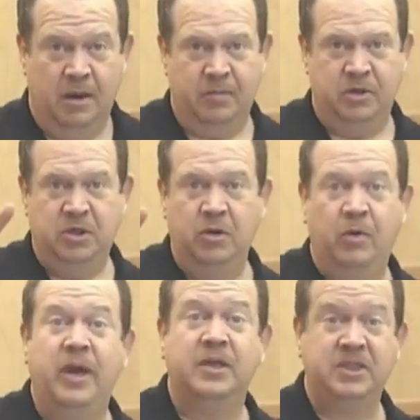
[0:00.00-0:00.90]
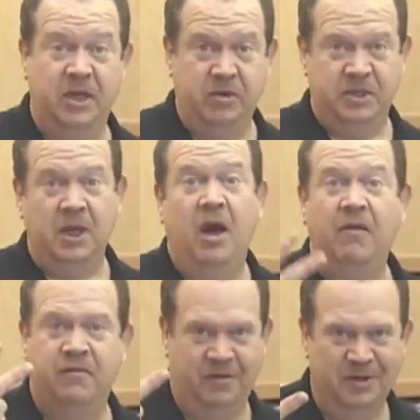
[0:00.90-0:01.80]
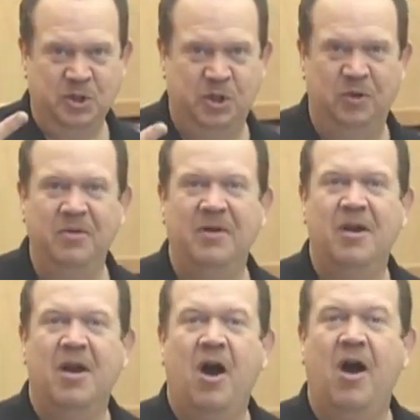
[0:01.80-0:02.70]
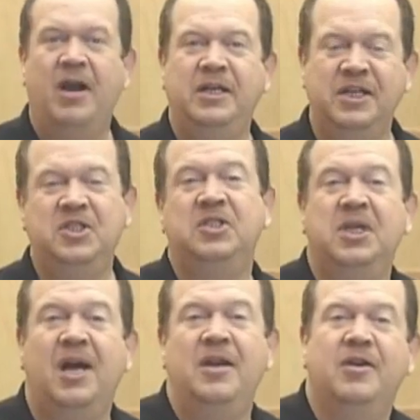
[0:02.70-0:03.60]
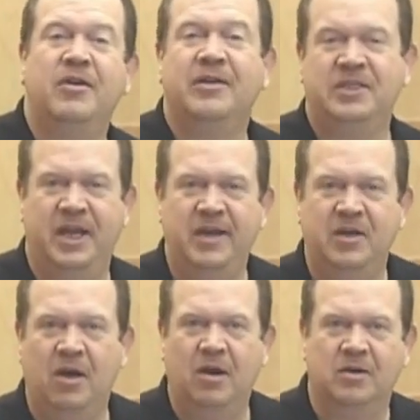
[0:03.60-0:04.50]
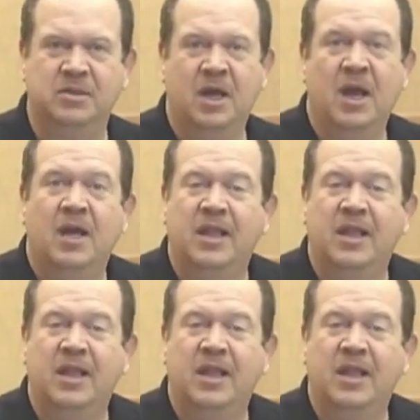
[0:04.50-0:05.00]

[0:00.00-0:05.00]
number 2 in a series of 2 on dishes under $10.